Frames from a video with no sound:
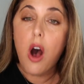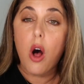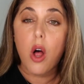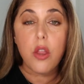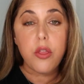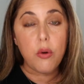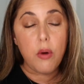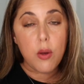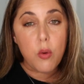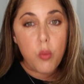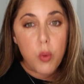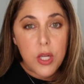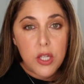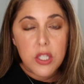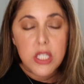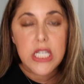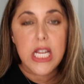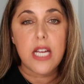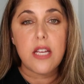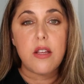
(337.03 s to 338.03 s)
Although I will
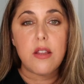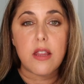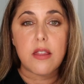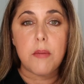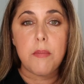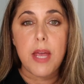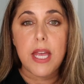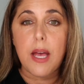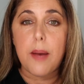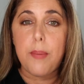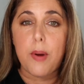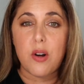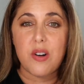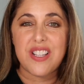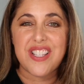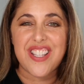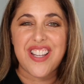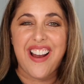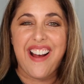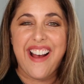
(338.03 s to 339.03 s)
tell you that the makeup
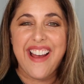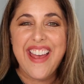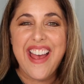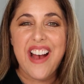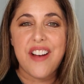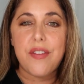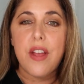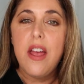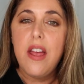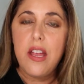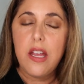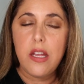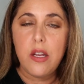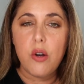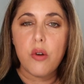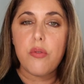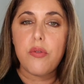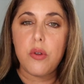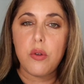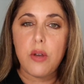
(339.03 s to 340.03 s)
artists that I have
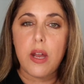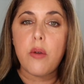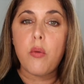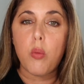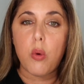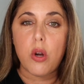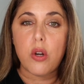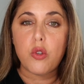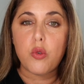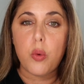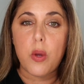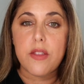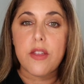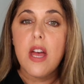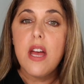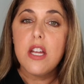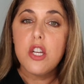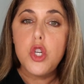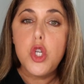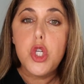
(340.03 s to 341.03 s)
interviewed and worked with
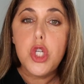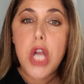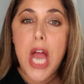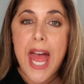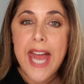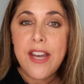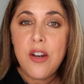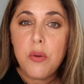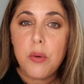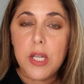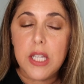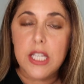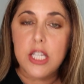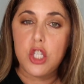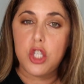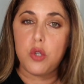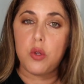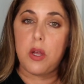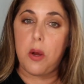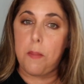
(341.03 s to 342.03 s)
generally
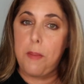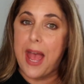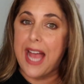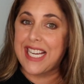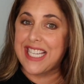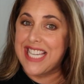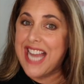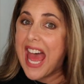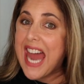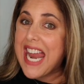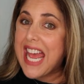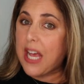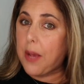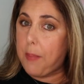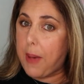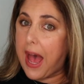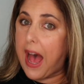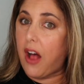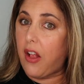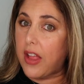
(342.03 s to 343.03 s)
do their magnetic
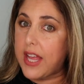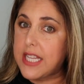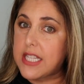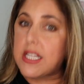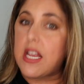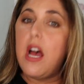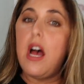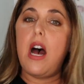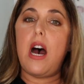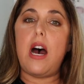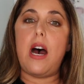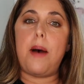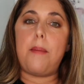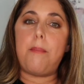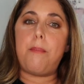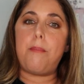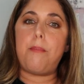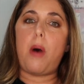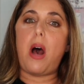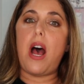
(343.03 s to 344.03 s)
palettes
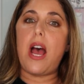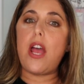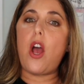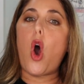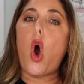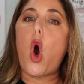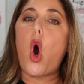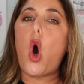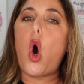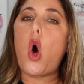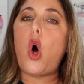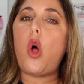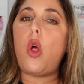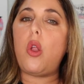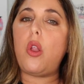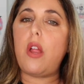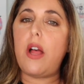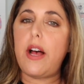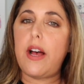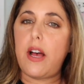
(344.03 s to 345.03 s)
um, by
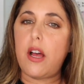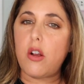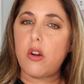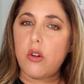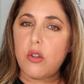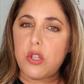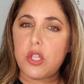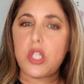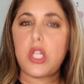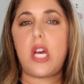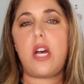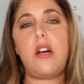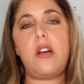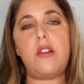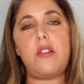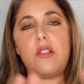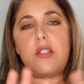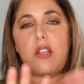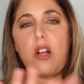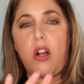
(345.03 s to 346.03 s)
all uh, earth
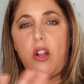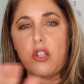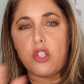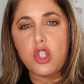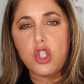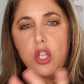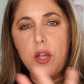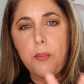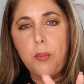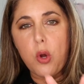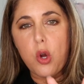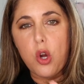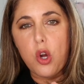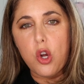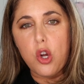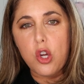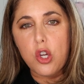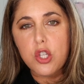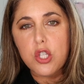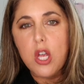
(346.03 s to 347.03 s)
tones, all
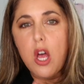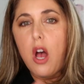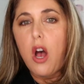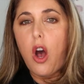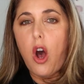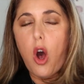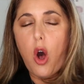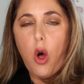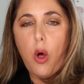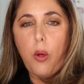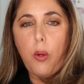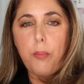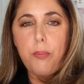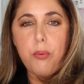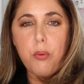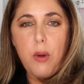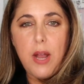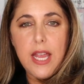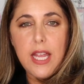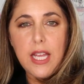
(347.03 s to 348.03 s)
shimmers, all
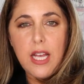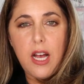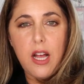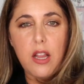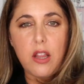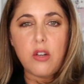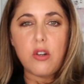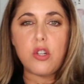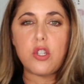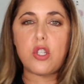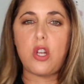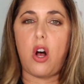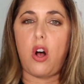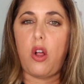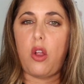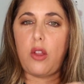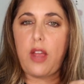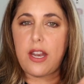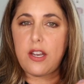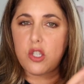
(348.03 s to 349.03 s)
bright colors,
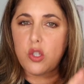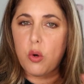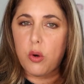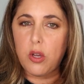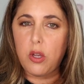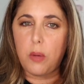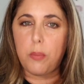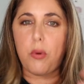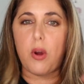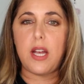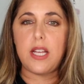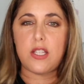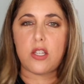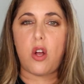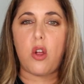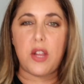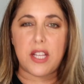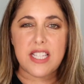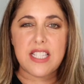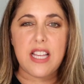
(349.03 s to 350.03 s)
all editorial brights,
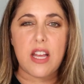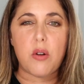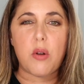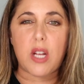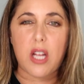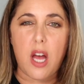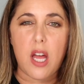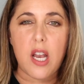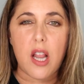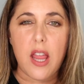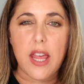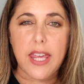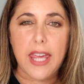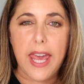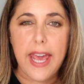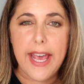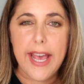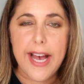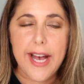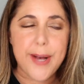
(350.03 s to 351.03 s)
all etc. Kind of like
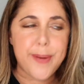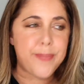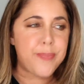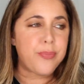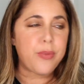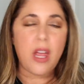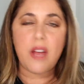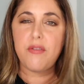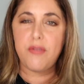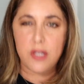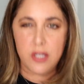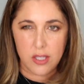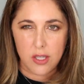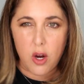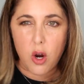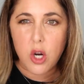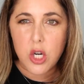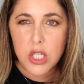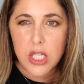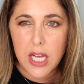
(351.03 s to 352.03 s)
a uh,
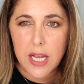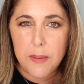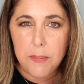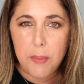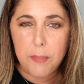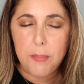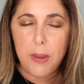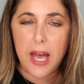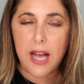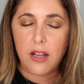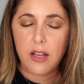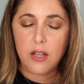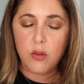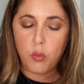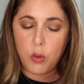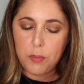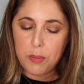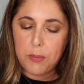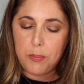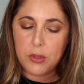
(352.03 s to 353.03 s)
Viseart type palette
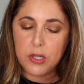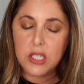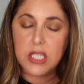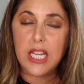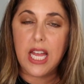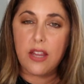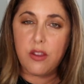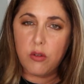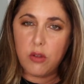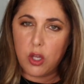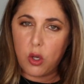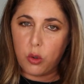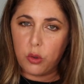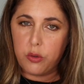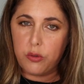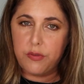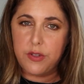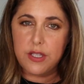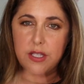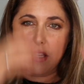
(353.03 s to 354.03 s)
would be put together, the
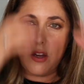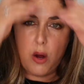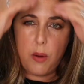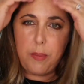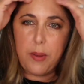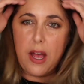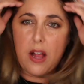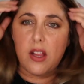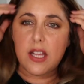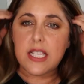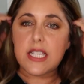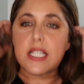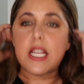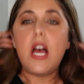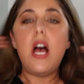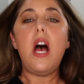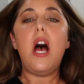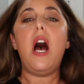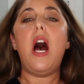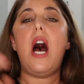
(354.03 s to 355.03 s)
older Viseart palettes.
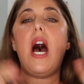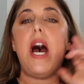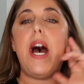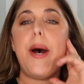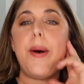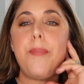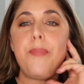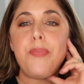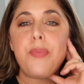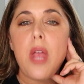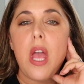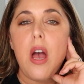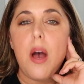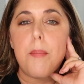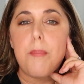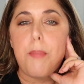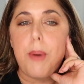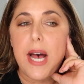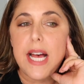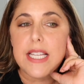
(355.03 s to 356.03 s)
Um,
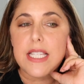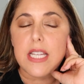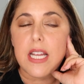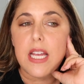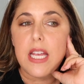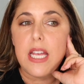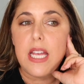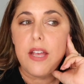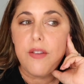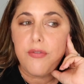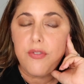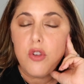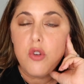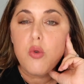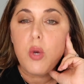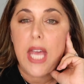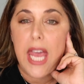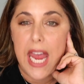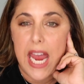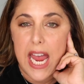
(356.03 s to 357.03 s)
but if
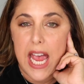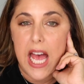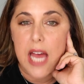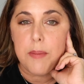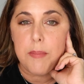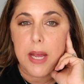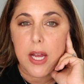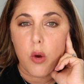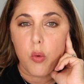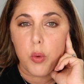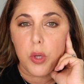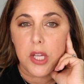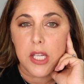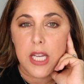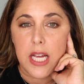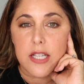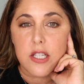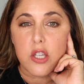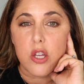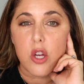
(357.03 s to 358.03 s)
you can make a really
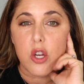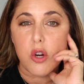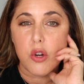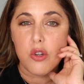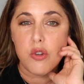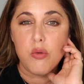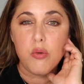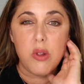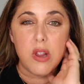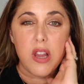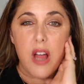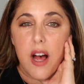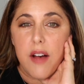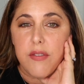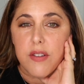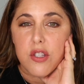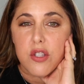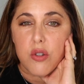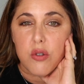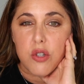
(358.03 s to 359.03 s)
nice look or you love
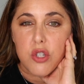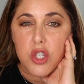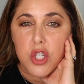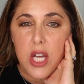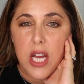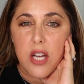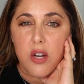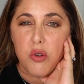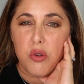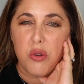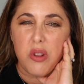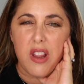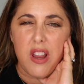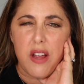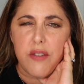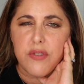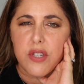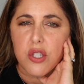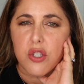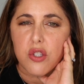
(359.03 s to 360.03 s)
a certain shade or you
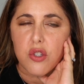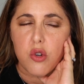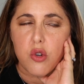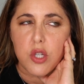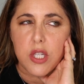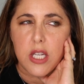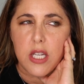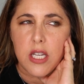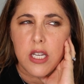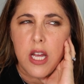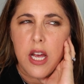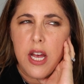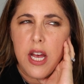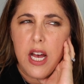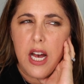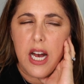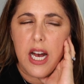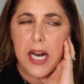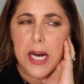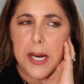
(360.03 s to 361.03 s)
loved a certain
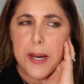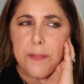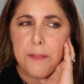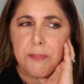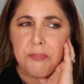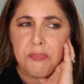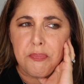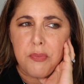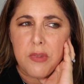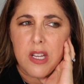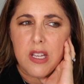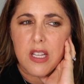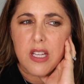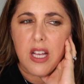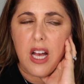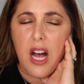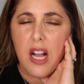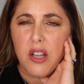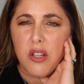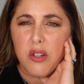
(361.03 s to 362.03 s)
um,
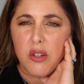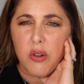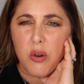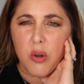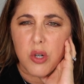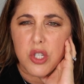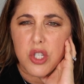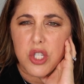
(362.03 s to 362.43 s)
color or